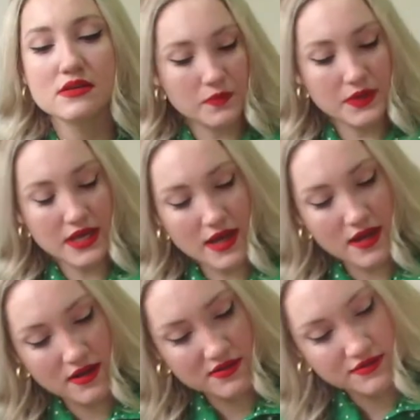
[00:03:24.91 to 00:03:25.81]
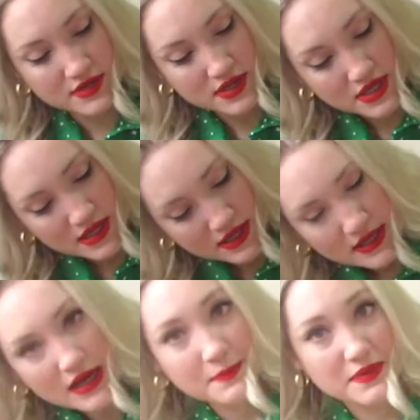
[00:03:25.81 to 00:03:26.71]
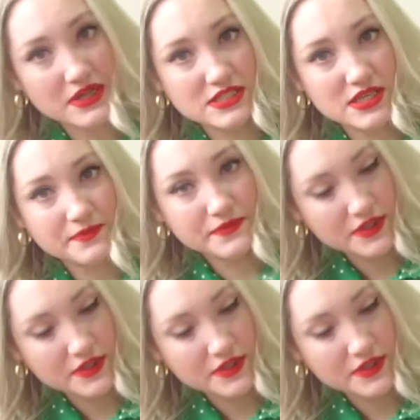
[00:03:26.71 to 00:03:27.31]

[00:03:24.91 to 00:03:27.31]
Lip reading: We have a button